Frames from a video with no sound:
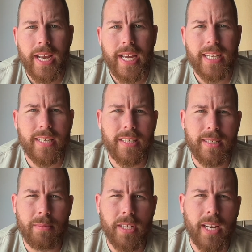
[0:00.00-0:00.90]
is that
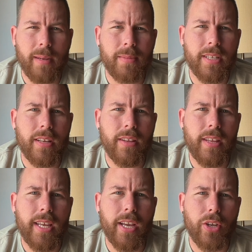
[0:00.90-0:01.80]
sometimes
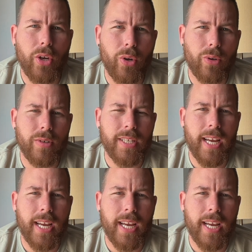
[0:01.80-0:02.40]
the encoders